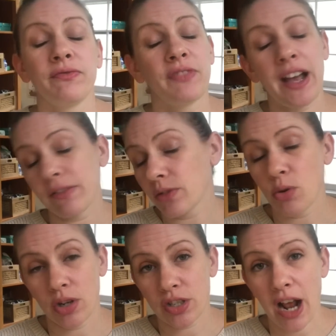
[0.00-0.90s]
Fat
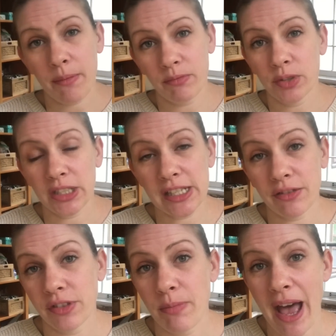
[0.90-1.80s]
Quarter Shop releasing
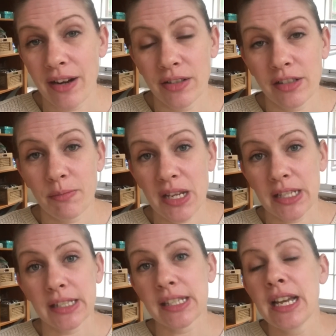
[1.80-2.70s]
free patterns
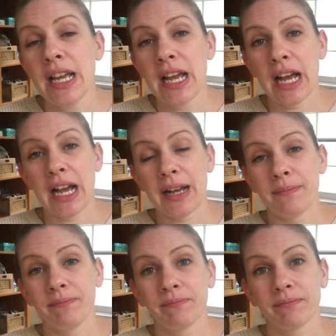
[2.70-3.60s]
because
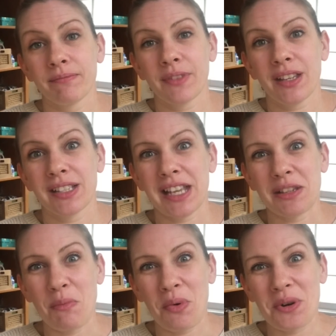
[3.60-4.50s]
that's
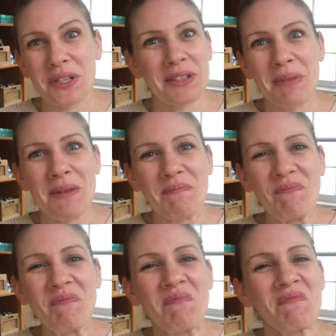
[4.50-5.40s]
important to me.
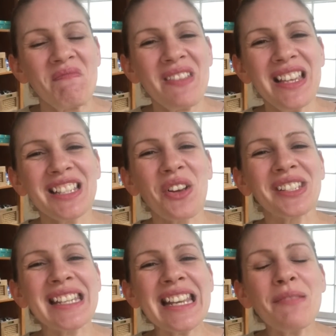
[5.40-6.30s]
So I was
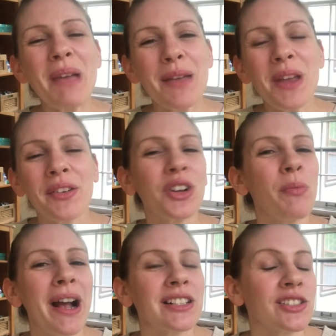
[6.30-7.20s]
thinking maybe I would go
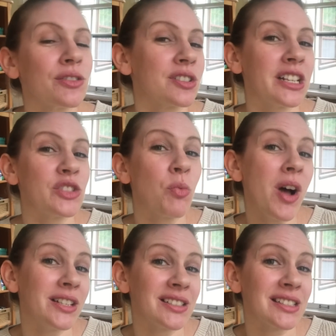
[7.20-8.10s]
back to Sewcialites
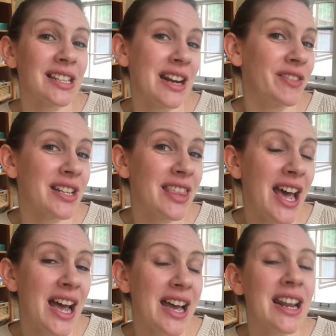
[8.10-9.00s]
1 since I never did
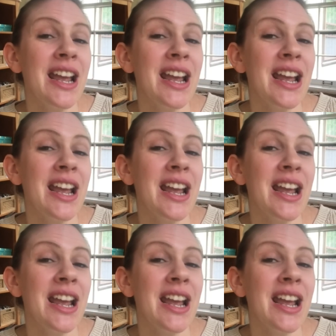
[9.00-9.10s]
that